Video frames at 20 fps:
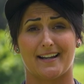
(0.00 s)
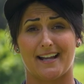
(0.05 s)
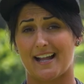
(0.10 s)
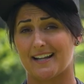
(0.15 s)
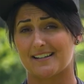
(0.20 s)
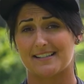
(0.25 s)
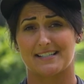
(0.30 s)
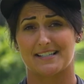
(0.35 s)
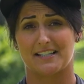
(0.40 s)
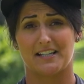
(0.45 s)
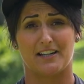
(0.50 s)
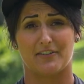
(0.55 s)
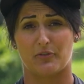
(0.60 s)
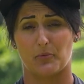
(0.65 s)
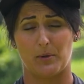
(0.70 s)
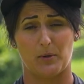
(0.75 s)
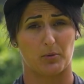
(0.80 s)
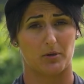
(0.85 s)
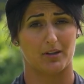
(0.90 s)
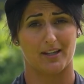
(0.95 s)
on honestly
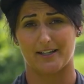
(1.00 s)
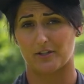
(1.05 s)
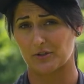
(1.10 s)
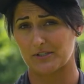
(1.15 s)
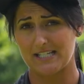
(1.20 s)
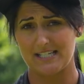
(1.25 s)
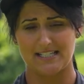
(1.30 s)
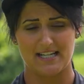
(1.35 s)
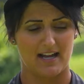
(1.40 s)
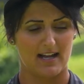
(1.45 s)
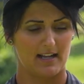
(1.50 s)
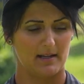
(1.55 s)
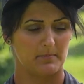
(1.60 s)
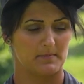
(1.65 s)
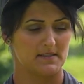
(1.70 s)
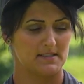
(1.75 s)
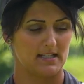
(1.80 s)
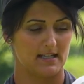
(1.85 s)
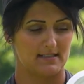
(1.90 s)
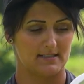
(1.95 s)
if we were later tea times,